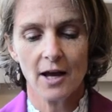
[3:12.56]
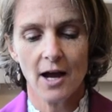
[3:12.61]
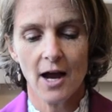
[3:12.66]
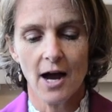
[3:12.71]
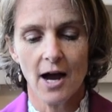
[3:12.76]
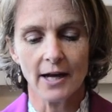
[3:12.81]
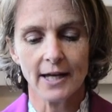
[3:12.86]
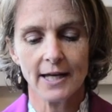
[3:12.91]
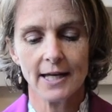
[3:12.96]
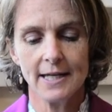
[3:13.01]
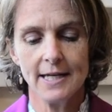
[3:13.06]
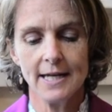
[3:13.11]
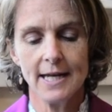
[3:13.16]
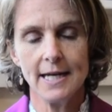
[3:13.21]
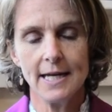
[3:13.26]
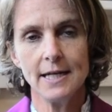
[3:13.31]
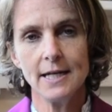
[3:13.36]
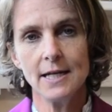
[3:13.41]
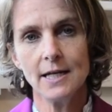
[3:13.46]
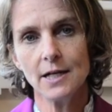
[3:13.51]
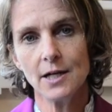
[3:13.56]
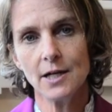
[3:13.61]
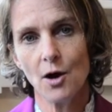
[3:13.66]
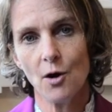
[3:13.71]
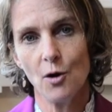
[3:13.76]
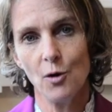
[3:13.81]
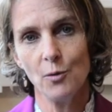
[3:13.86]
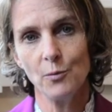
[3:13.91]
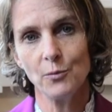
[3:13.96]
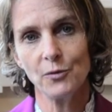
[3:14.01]
a Canadian
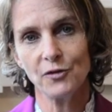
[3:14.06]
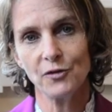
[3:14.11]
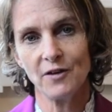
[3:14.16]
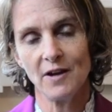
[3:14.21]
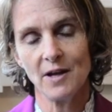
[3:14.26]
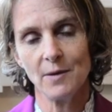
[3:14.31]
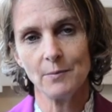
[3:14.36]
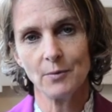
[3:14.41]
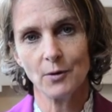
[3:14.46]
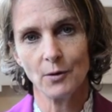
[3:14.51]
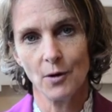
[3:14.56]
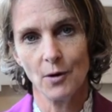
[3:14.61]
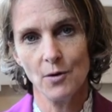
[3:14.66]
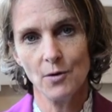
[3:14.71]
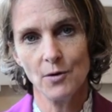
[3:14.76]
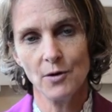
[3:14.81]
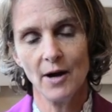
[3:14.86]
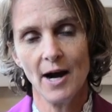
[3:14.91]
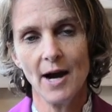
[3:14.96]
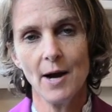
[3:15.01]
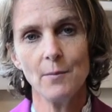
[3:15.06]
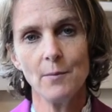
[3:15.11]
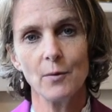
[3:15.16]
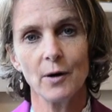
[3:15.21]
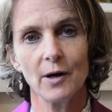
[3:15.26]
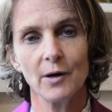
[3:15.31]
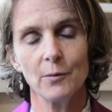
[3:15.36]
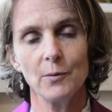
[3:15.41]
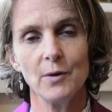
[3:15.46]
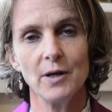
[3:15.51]
homestay program
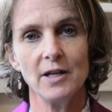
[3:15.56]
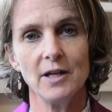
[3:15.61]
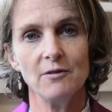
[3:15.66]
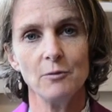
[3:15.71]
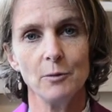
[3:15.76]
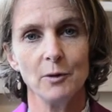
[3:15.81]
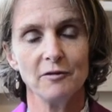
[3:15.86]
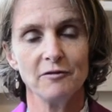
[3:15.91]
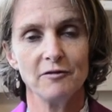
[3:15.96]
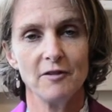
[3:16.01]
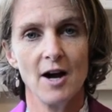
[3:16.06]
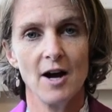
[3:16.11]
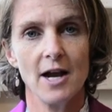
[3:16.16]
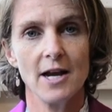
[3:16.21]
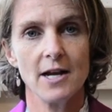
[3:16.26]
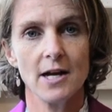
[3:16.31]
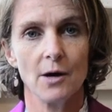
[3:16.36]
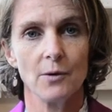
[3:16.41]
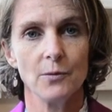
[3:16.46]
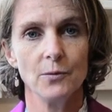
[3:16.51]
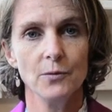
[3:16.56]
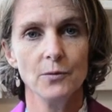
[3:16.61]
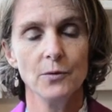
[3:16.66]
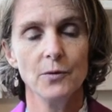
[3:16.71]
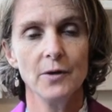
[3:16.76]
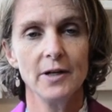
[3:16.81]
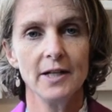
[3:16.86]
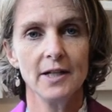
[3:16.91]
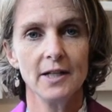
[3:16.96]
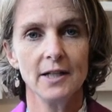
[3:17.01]
where we will find a
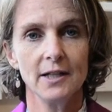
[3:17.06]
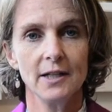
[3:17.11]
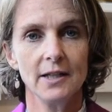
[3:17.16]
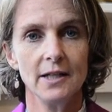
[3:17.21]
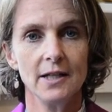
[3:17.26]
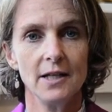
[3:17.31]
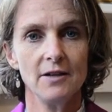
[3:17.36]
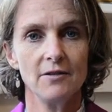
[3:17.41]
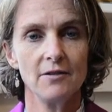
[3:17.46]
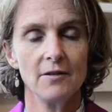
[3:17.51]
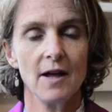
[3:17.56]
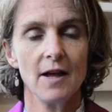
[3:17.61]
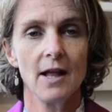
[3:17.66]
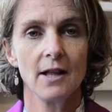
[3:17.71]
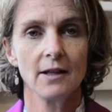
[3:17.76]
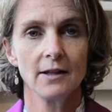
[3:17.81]
really